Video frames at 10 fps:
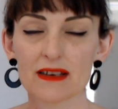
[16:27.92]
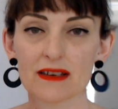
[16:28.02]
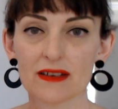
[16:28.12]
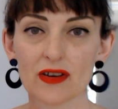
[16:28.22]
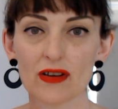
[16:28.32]

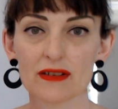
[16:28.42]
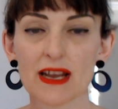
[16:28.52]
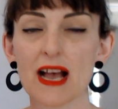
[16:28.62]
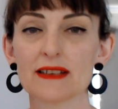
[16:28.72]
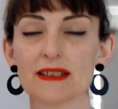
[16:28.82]
you know,
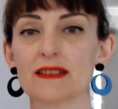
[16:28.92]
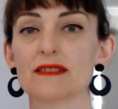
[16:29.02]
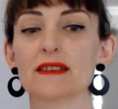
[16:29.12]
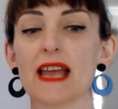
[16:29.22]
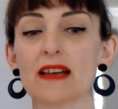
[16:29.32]

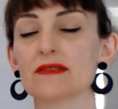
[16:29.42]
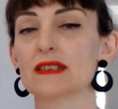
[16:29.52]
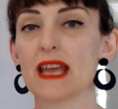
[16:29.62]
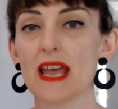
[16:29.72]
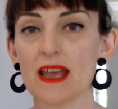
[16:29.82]
narcissist, and how
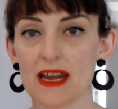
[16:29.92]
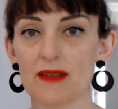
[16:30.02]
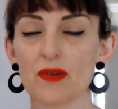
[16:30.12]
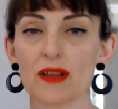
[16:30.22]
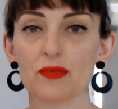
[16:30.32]
dare
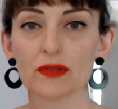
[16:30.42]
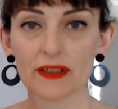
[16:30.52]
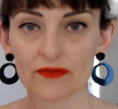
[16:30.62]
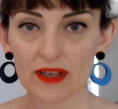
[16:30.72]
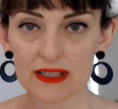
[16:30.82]
anybody pull
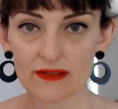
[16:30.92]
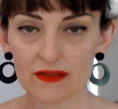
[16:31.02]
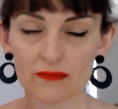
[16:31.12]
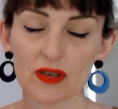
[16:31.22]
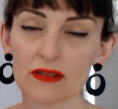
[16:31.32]
in front
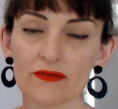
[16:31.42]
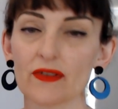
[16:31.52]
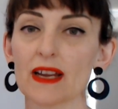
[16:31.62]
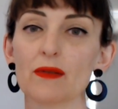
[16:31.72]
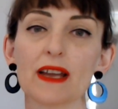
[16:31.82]
of them on the
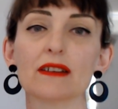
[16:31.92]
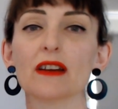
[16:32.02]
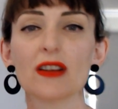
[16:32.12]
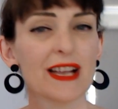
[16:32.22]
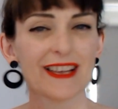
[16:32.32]
freeway, you
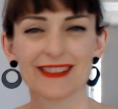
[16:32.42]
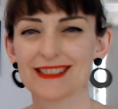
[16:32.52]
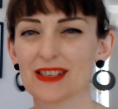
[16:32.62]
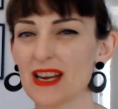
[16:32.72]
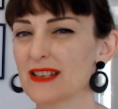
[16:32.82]
know,
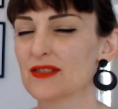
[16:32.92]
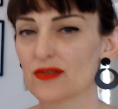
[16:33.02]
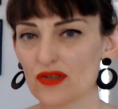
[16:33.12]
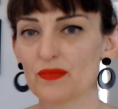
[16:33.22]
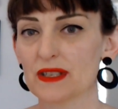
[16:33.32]
this kind of
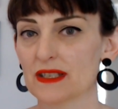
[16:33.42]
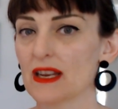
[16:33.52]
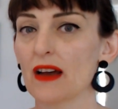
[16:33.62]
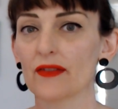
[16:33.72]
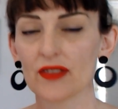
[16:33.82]
stupid
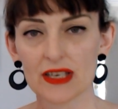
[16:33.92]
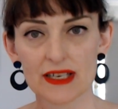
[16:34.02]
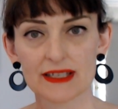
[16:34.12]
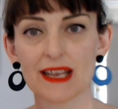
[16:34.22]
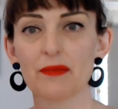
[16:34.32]
stuff that you
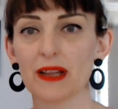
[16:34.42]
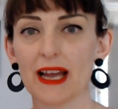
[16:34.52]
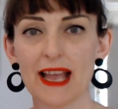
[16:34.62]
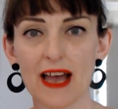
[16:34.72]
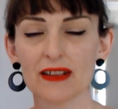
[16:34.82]
see
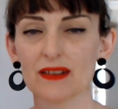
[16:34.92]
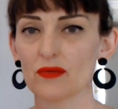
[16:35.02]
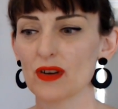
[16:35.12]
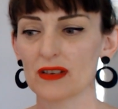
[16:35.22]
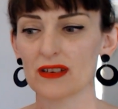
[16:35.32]
play out in the
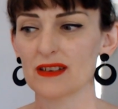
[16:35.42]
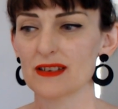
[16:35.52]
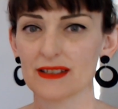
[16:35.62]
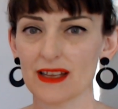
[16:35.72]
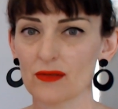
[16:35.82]
world, and you're
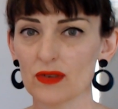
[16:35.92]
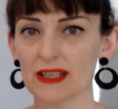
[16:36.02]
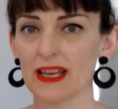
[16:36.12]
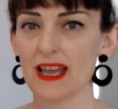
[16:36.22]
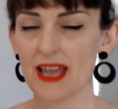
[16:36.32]
just like, what
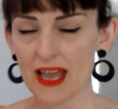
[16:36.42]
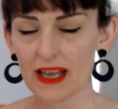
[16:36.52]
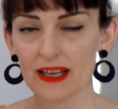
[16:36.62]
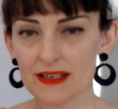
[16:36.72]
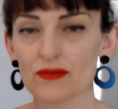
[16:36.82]
the
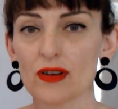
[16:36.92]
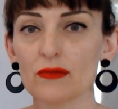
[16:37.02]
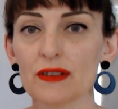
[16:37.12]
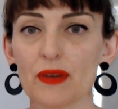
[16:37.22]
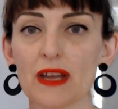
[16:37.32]
heck is wrong
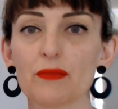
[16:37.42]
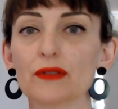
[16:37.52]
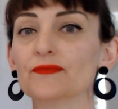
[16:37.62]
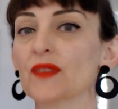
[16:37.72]
with people?